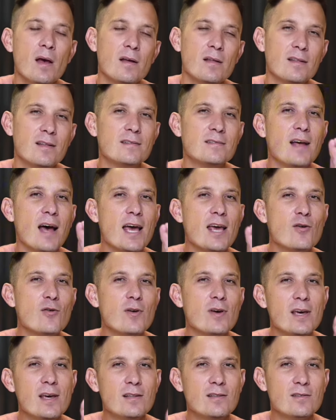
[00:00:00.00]
the day you
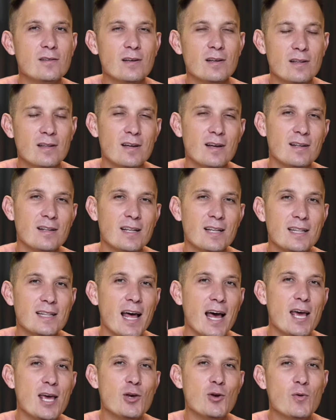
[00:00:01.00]

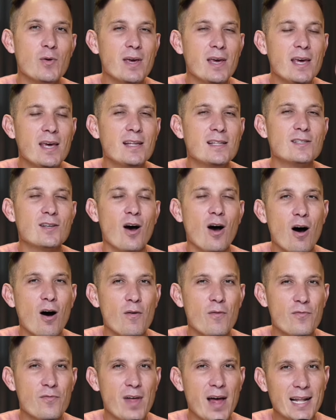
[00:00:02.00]
eat
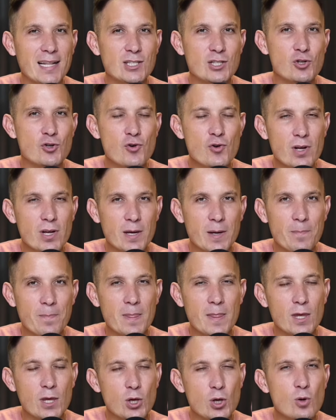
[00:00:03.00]
of that tree,
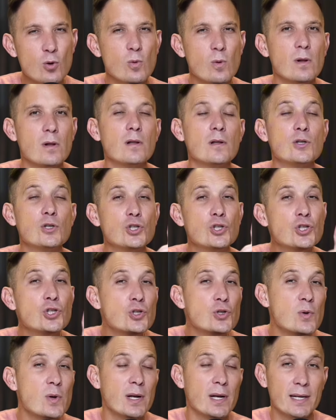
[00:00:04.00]
you will
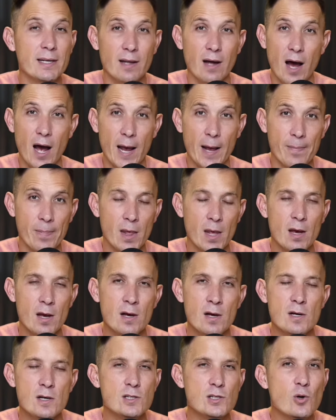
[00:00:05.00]
surely die.
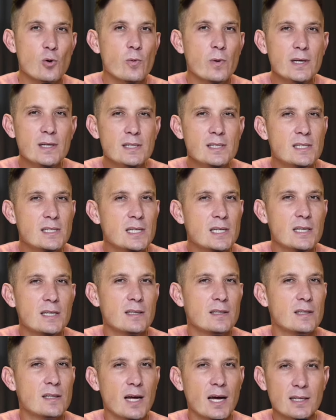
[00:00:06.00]
So we see
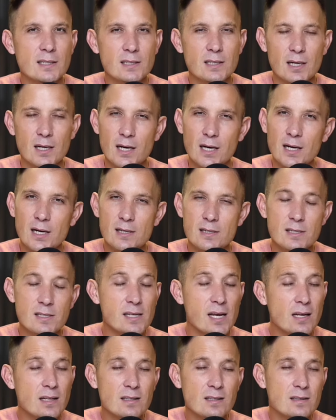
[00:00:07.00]
that
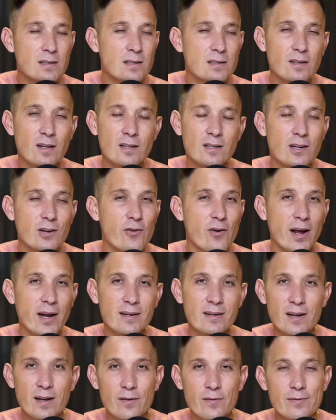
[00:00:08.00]
Satan did not
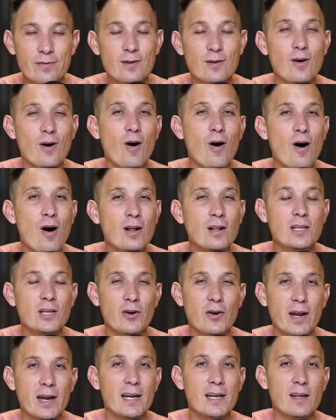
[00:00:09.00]
create death. God
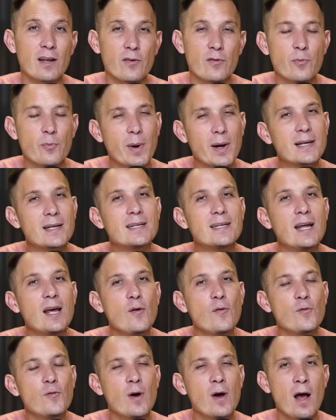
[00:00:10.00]
created death. But
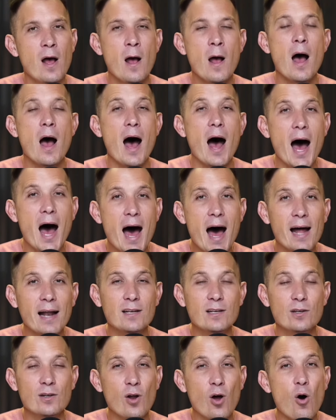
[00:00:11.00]
death
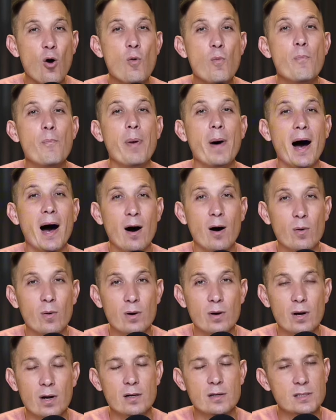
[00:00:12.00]
had no
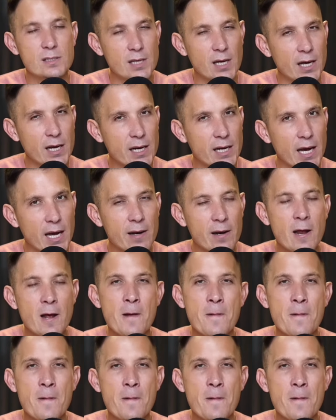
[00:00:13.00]
power. I'll say it again.